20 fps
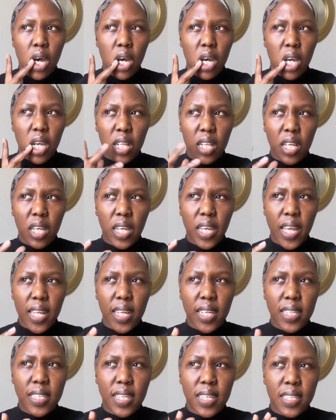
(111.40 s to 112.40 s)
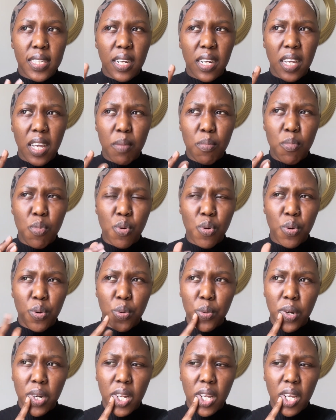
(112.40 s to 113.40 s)
uh, I think Kenya, Tanzania,
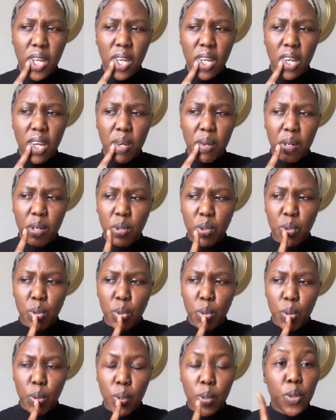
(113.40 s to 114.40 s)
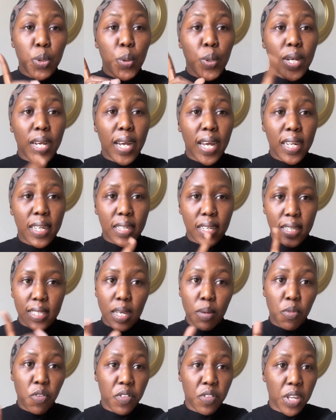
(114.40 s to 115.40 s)
Burundi, I don't know, Uganda,
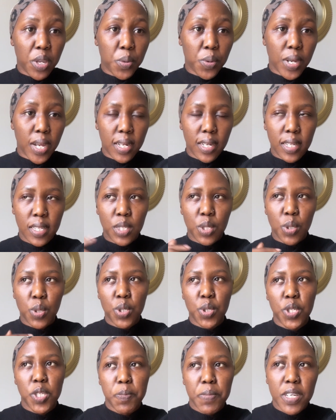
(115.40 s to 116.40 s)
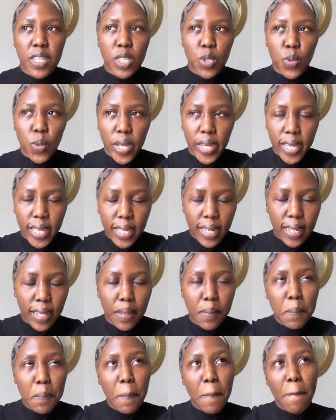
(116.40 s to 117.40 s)
some of the Ugandans also speak
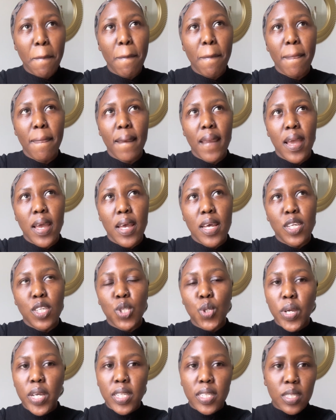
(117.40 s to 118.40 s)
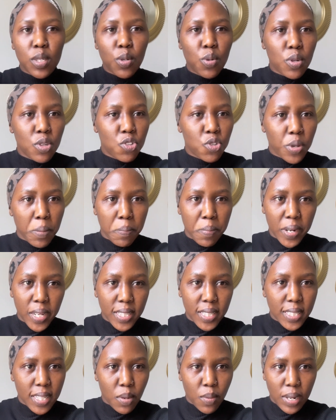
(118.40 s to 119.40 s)
Swahili so it's good to
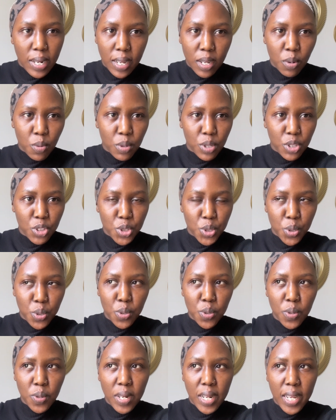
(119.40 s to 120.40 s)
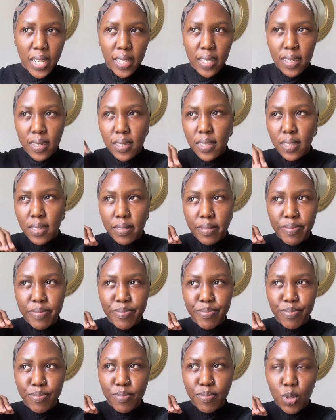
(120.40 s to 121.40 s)
embrace our language you know like
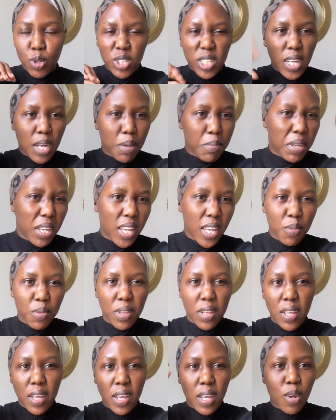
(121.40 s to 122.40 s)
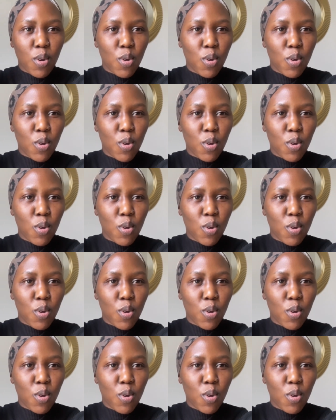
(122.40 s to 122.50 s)
not coming here with the